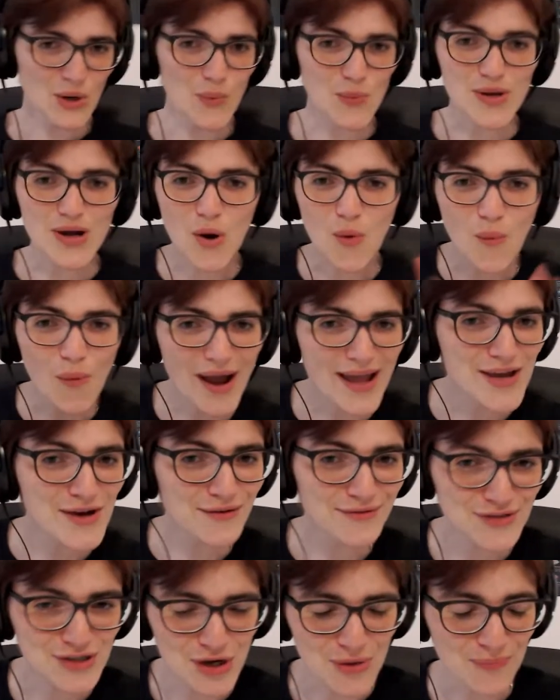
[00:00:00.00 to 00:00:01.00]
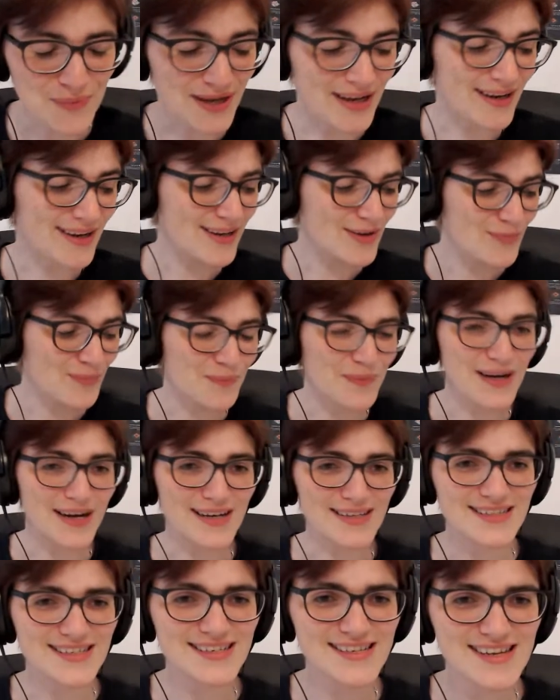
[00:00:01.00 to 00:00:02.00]
we are way off topic,
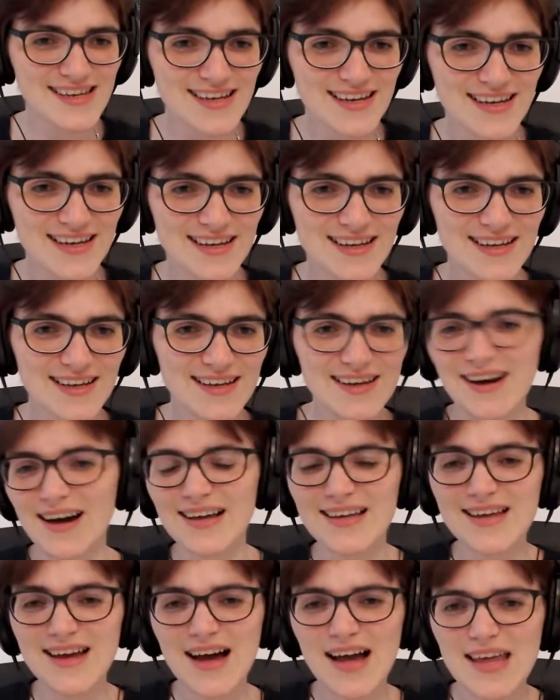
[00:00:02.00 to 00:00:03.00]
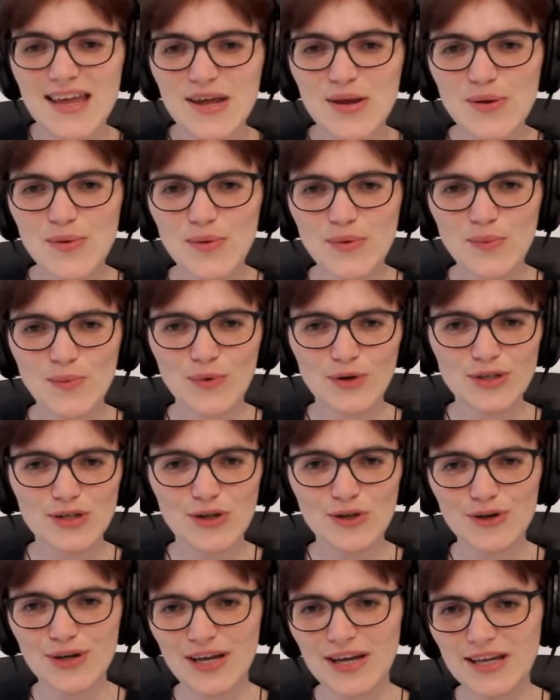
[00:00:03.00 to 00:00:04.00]
but I was
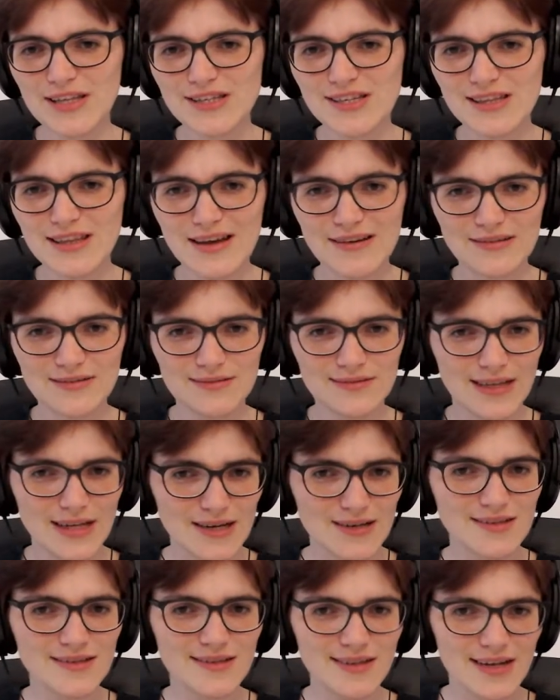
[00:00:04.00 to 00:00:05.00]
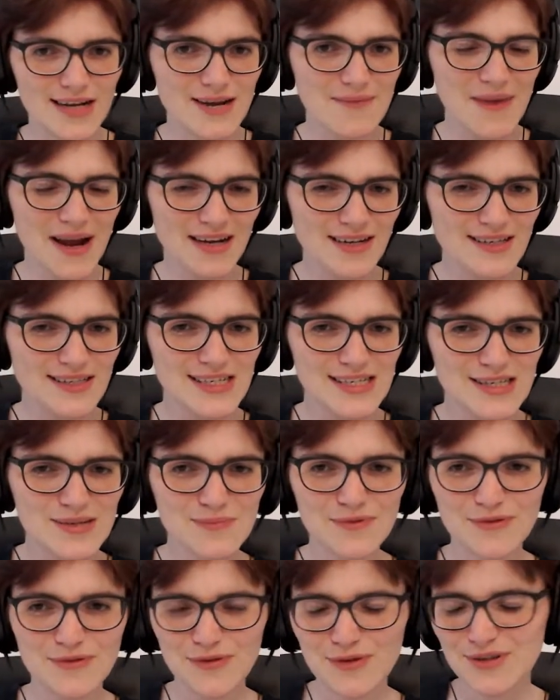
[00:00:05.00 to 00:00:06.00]
looking into like diamagnetism
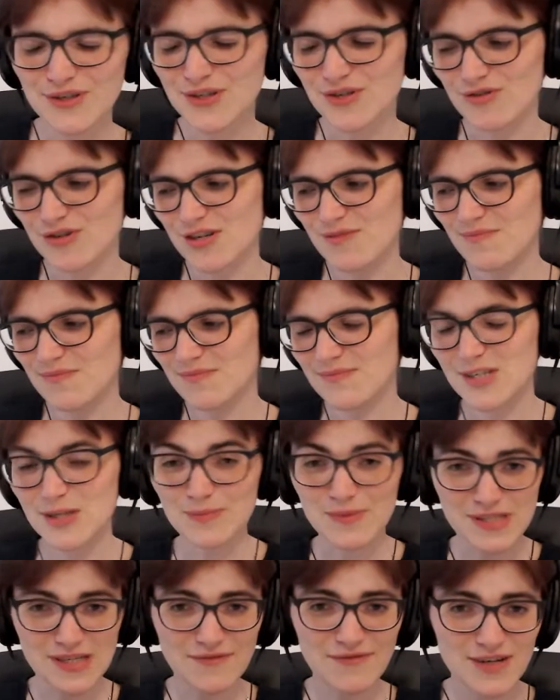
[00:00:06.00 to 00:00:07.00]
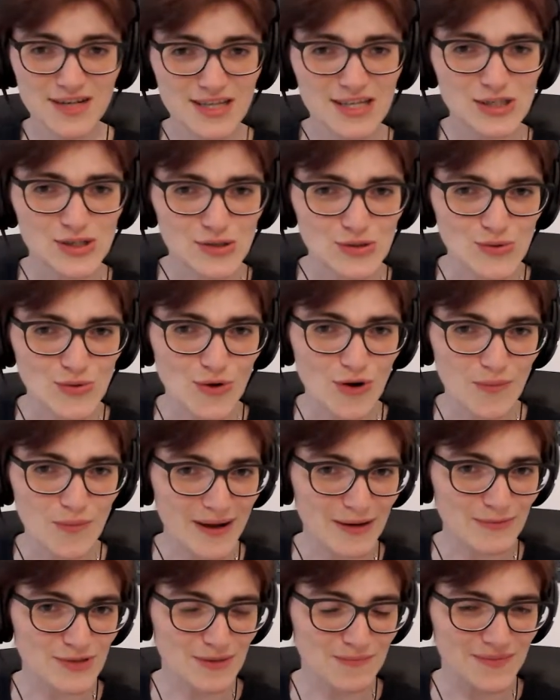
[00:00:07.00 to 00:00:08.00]
before the stream, specifically to talk
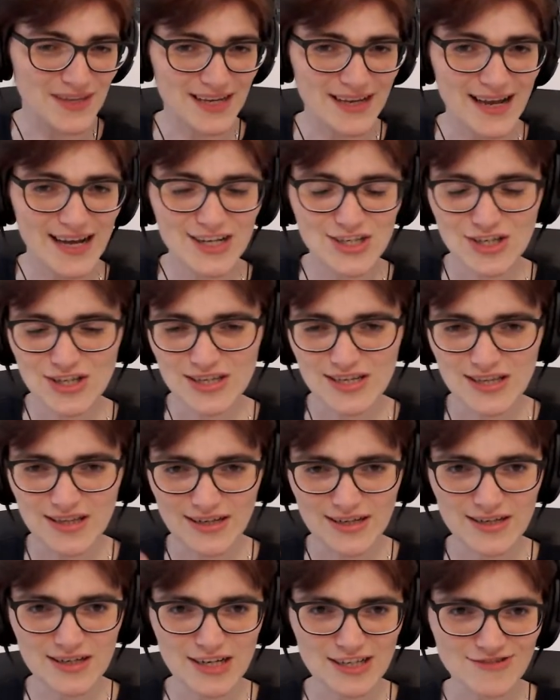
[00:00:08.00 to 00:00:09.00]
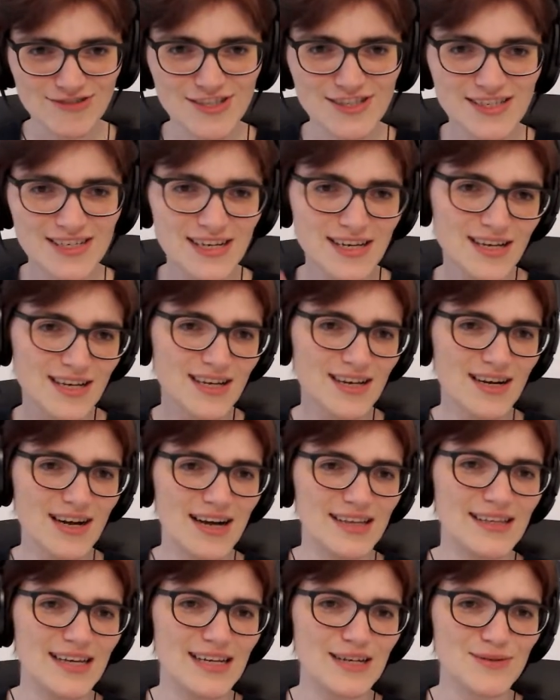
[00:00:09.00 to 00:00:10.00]
about something actually like current.
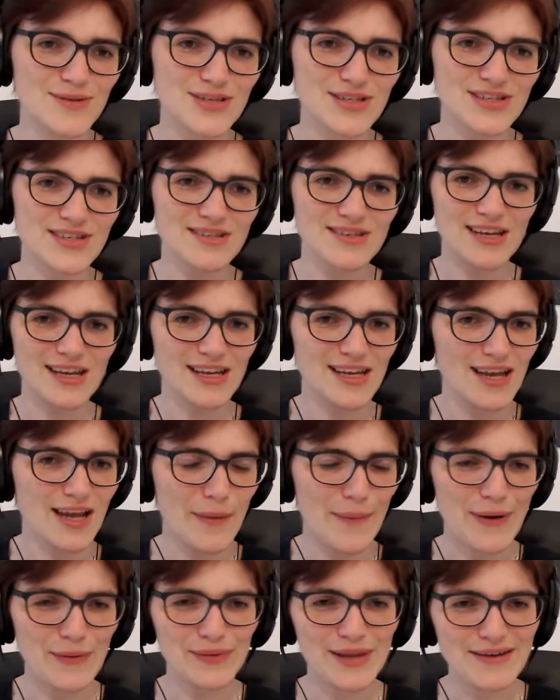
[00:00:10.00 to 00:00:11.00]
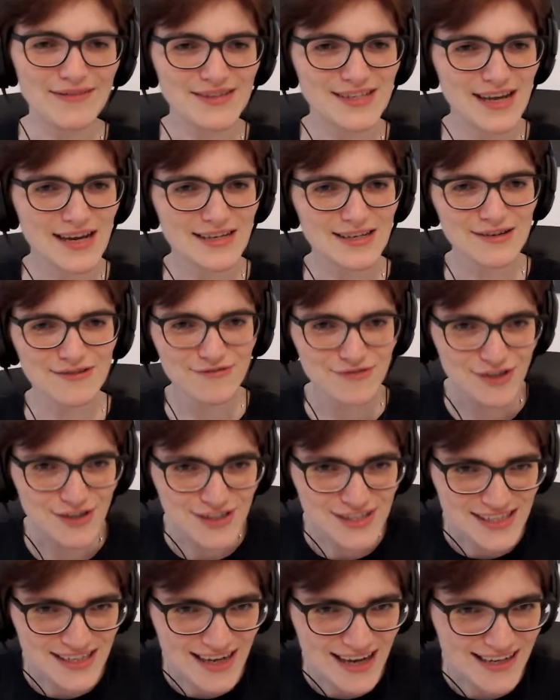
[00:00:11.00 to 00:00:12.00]
And then I was just thinking about levitating
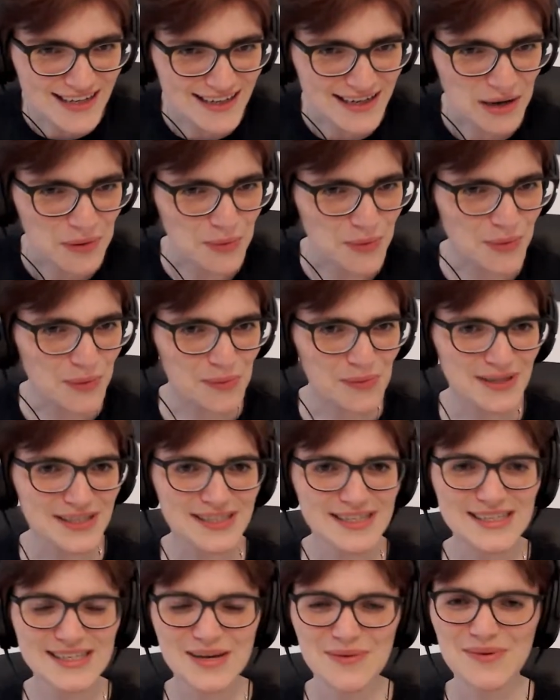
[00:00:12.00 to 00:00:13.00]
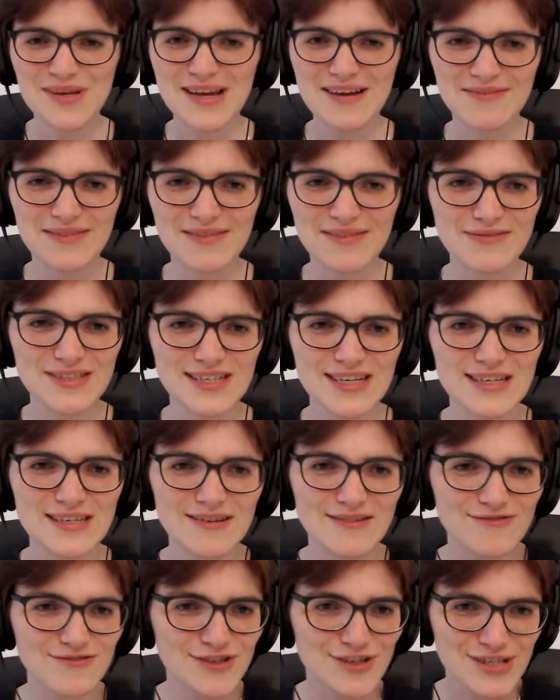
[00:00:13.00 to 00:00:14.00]
frogs again and how cool it is that we have
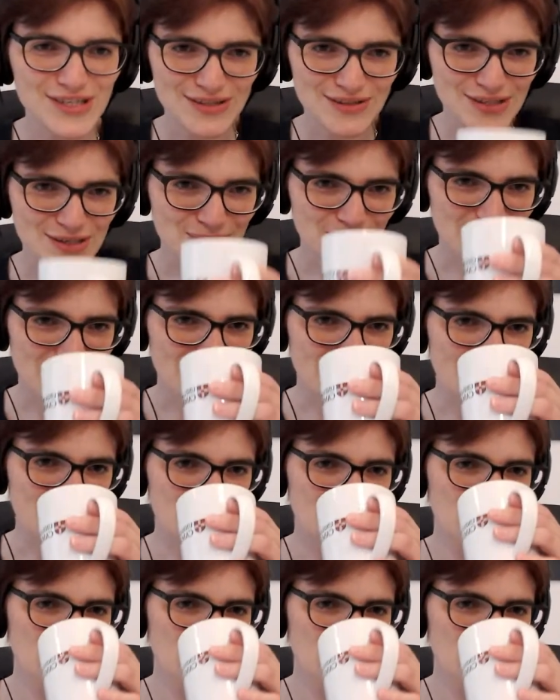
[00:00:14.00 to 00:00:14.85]
levitating frogs on this planet.